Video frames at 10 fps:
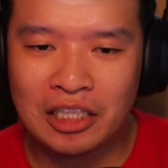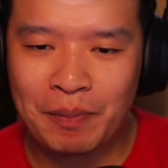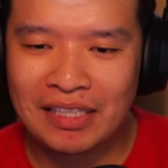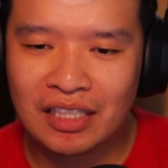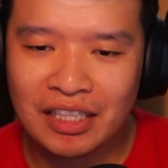it's
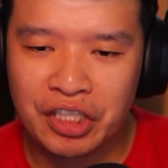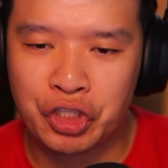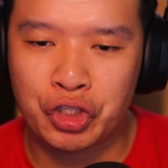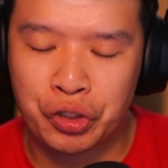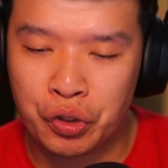basically
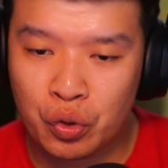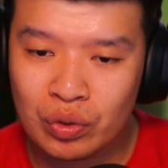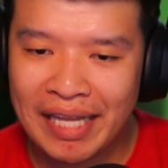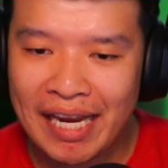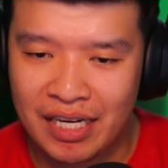these
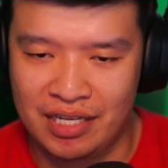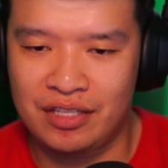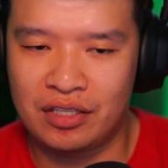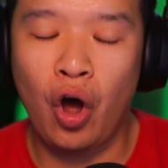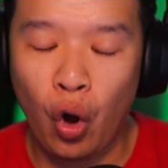two
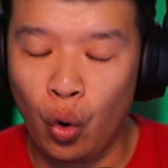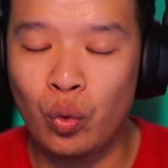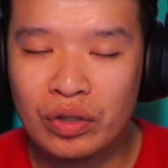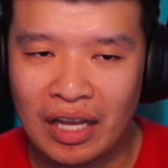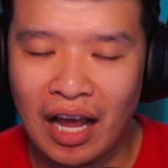ladies,
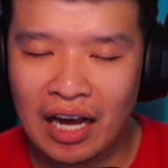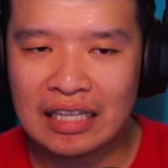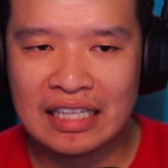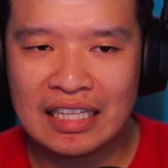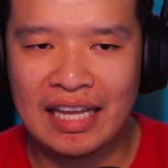old
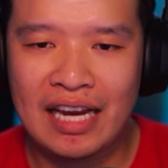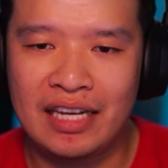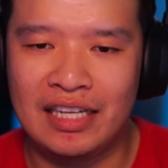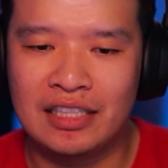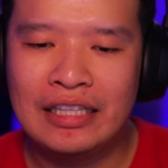ugly
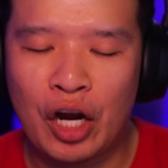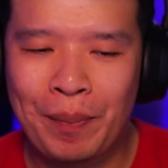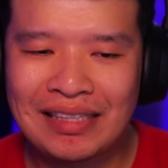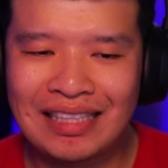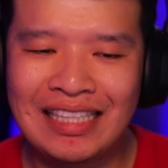ladies, that are
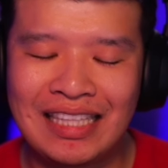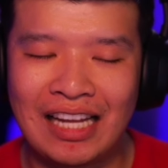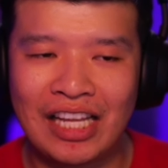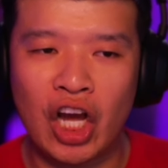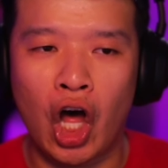basically
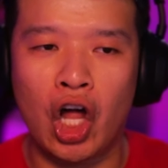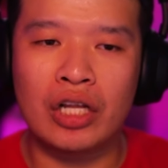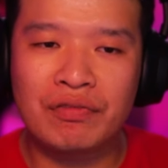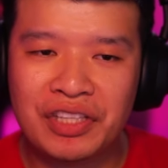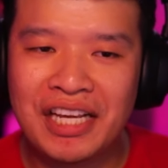telling
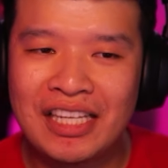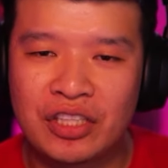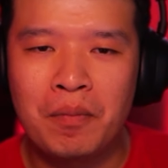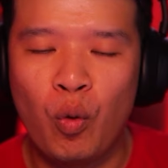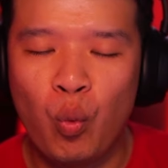all of these
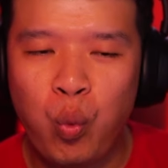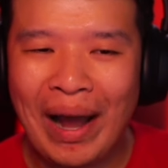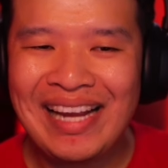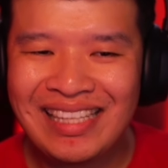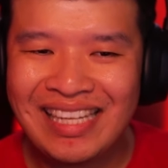
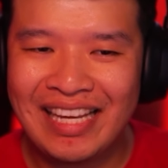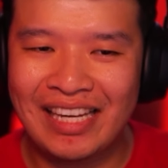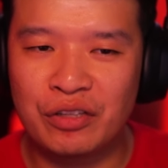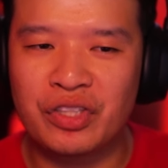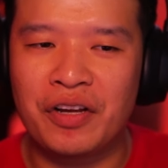white
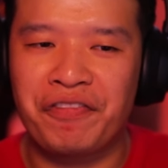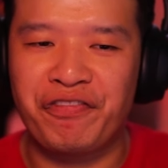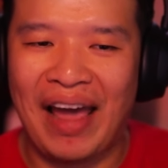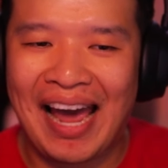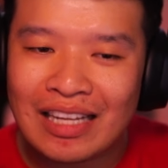guilt
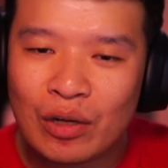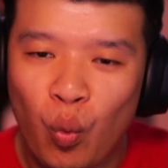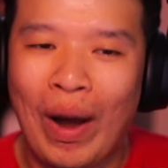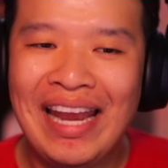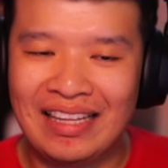fat
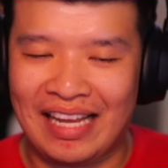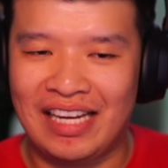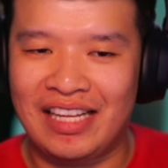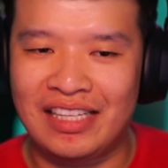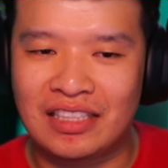white
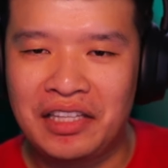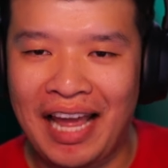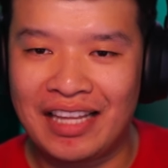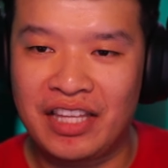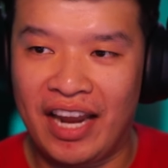ladies
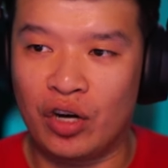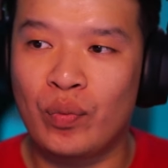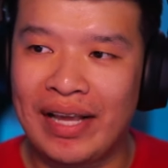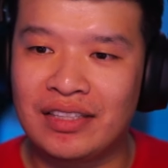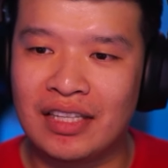that they are
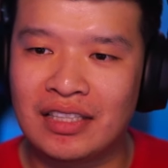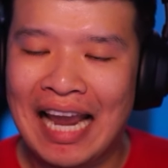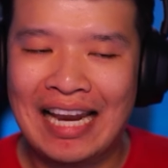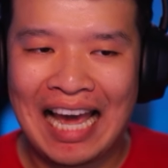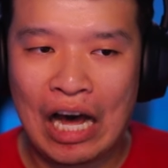racist,
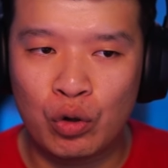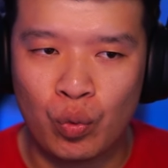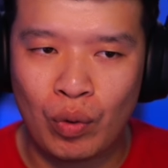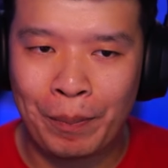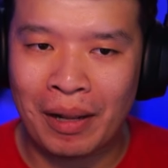and how
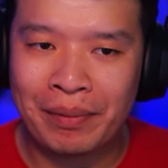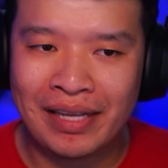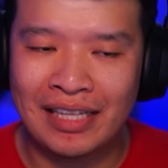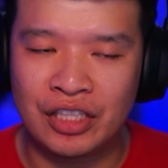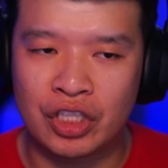
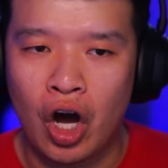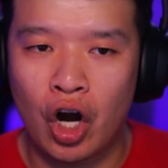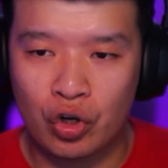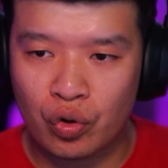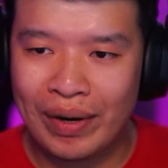Republicans
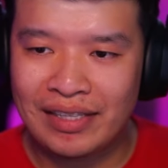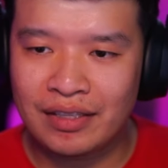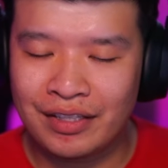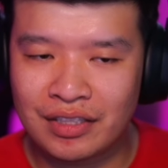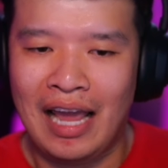are the
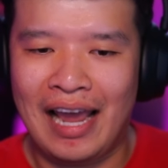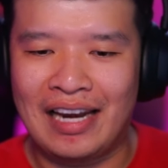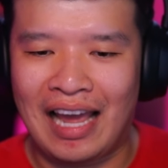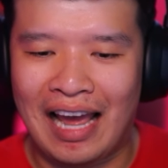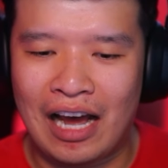racists,
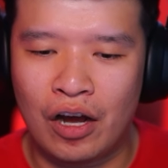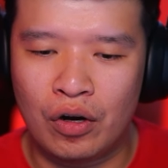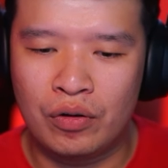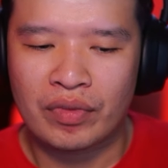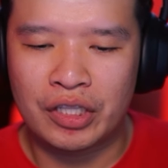and
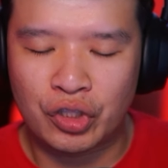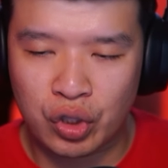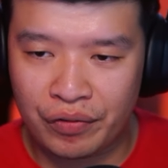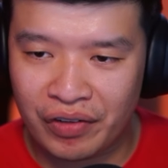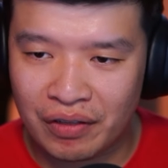how
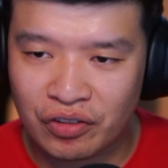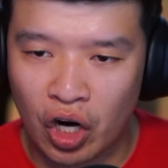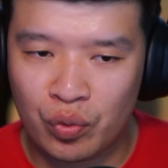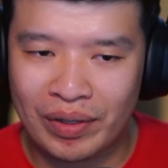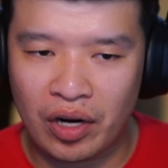conservatives
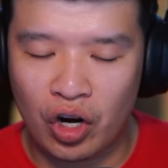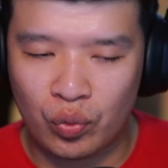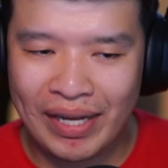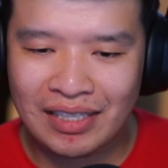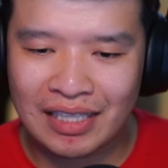are
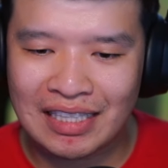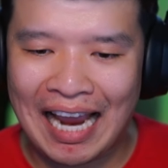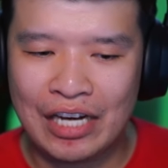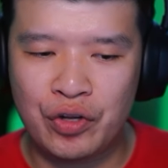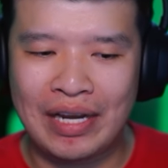racist,
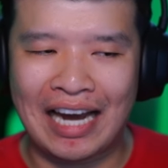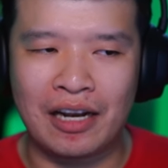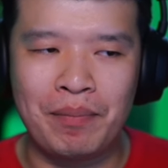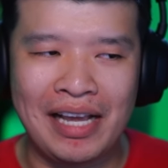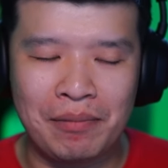and you
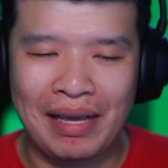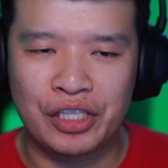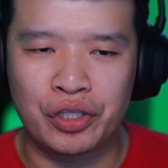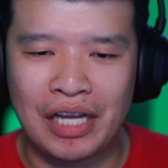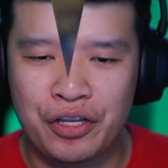gotta make sure that